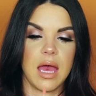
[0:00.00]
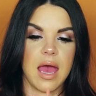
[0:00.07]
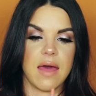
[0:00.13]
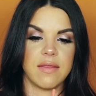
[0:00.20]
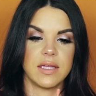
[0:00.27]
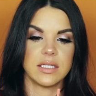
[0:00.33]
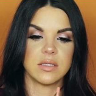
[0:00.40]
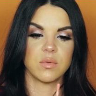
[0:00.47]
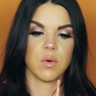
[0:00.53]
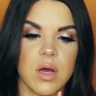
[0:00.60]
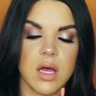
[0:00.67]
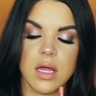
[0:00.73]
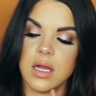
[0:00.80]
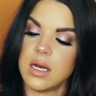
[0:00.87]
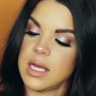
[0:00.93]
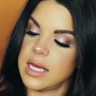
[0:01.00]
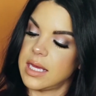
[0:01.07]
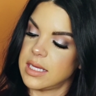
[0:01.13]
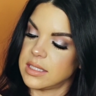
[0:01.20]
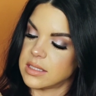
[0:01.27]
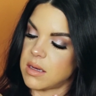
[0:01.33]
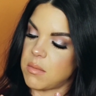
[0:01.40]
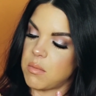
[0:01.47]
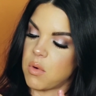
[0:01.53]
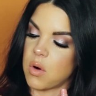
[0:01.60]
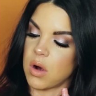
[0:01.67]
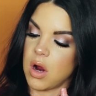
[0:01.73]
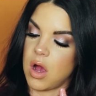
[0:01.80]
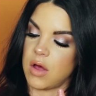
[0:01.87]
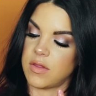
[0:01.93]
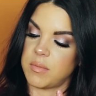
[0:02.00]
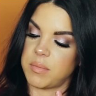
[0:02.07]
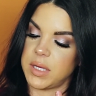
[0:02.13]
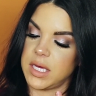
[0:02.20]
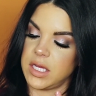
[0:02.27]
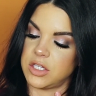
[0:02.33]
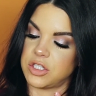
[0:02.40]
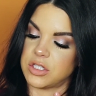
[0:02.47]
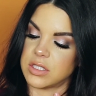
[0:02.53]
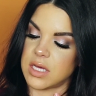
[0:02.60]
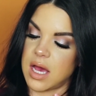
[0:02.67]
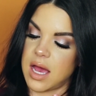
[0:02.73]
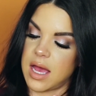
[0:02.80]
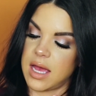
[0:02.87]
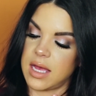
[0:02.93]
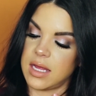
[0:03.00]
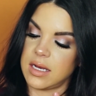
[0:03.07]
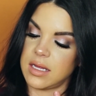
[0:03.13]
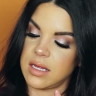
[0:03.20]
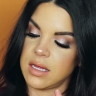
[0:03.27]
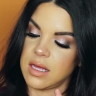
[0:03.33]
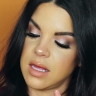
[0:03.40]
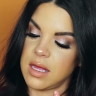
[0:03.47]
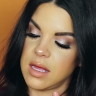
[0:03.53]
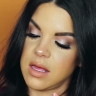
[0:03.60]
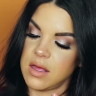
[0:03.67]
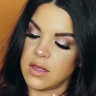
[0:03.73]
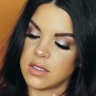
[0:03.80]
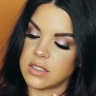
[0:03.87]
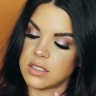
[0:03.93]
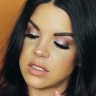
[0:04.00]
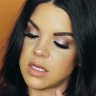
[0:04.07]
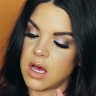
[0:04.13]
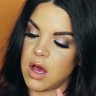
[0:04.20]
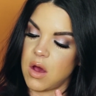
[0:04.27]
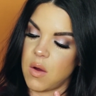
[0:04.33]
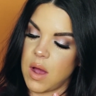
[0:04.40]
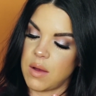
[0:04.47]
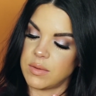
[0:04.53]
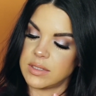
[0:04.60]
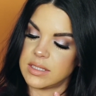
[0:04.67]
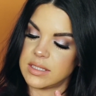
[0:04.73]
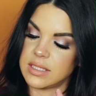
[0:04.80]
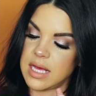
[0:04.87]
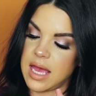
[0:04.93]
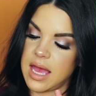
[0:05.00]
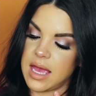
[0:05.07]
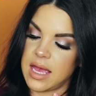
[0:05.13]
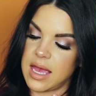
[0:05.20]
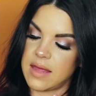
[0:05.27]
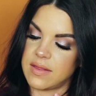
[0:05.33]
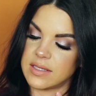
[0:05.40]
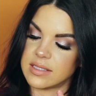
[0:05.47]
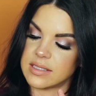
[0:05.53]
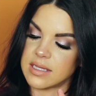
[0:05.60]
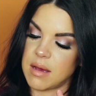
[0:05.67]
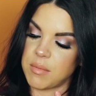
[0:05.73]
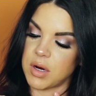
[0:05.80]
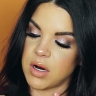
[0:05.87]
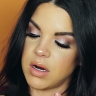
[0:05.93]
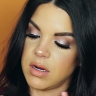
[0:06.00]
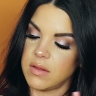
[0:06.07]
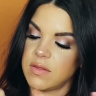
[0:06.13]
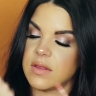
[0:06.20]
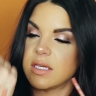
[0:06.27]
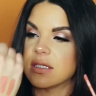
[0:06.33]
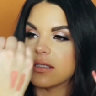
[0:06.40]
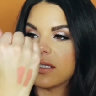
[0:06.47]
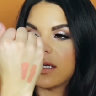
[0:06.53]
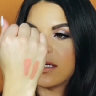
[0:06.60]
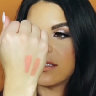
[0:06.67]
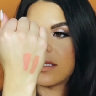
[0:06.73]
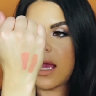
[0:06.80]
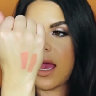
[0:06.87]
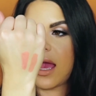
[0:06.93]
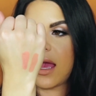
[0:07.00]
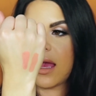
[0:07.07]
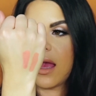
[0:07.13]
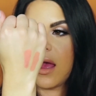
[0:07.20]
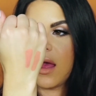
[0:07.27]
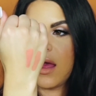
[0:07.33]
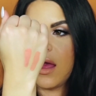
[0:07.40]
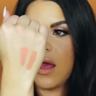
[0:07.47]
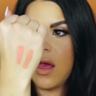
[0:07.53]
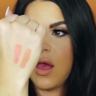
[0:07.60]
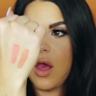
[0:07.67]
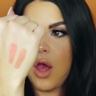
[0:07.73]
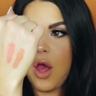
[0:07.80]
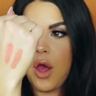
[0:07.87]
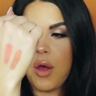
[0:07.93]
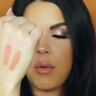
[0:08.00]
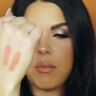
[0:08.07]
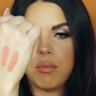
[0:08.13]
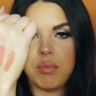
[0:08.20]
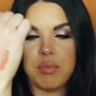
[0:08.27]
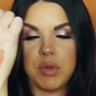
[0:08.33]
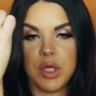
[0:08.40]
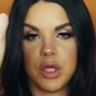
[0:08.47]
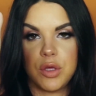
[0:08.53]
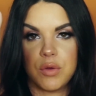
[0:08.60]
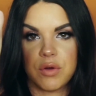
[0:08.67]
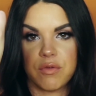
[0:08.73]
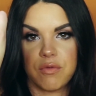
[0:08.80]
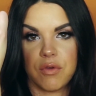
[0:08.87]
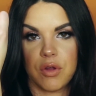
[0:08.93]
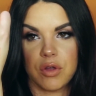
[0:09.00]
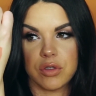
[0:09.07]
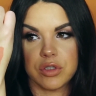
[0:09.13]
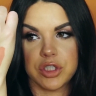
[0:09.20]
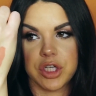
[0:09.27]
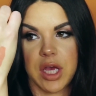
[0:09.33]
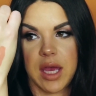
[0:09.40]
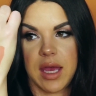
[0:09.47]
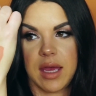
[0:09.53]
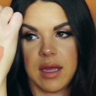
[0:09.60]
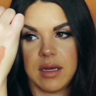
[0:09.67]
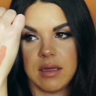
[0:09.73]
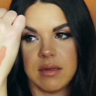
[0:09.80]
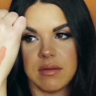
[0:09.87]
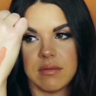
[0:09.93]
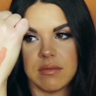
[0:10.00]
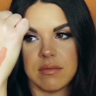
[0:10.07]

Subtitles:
and this one is more on the peach side. So I would say in the summer, this is a beautiful shade.